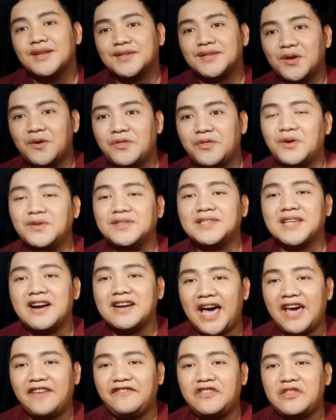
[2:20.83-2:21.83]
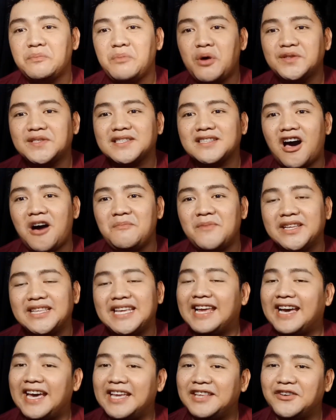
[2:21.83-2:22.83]
So those are 5 the most common
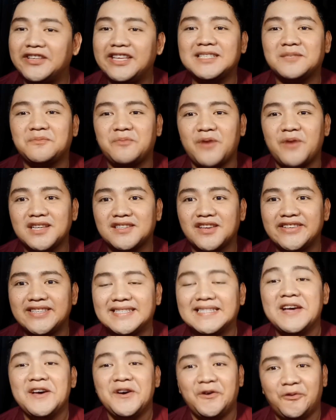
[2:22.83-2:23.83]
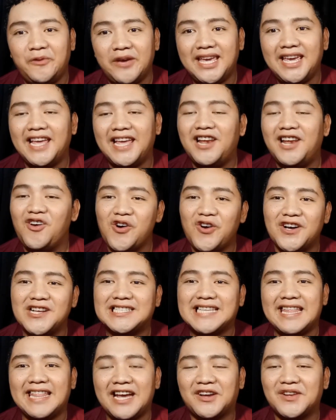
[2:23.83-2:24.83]
Hiligaynon expressions we Ilonggos
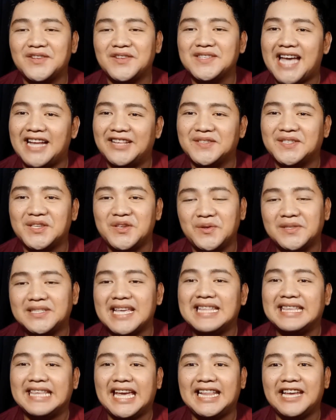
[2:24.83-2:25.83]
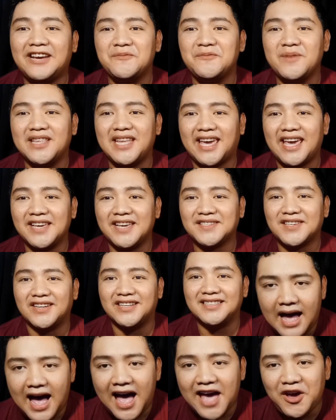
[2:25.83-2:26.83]
and Negrosanons use in daily communication.
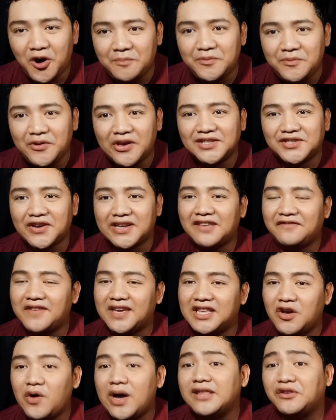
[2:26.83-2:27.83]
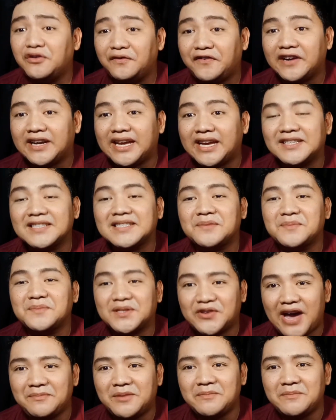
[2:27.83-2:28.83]
I hope you enjoyed the video and don't forget to
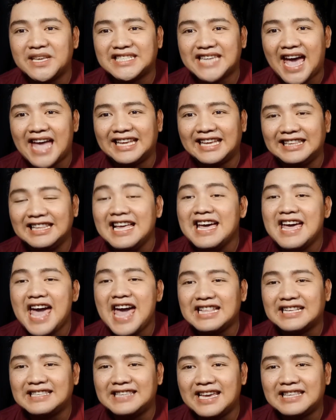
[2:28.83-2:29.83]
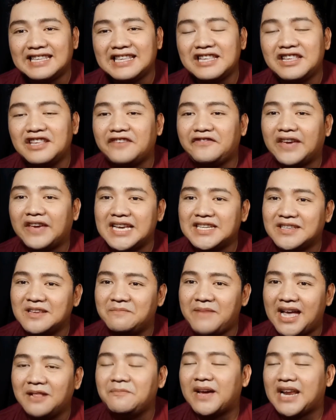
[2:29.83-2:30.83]
subscribe to my channel and click the notification
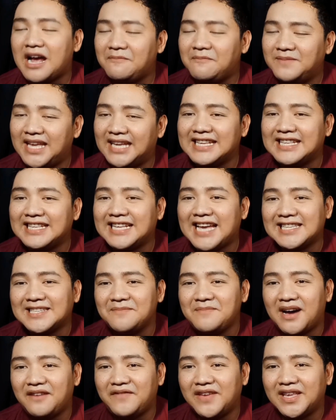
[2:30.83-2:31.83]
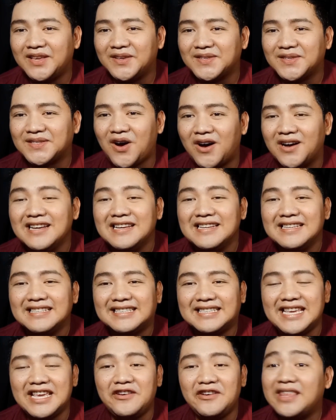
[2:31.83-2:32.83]
bell para updated ka sa mga videos ko.
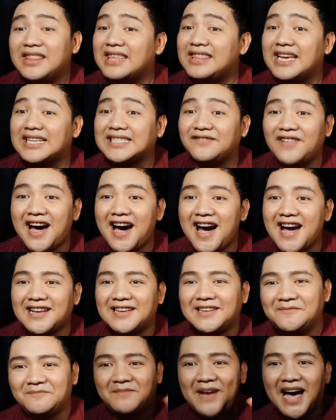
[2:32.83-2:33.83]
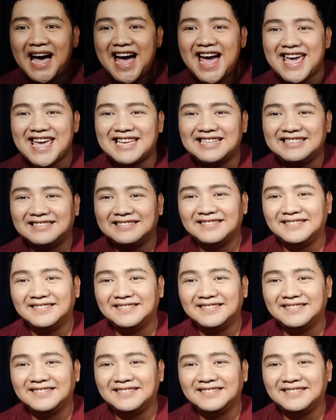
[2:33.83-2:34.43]
See you in the next vlog! Bye!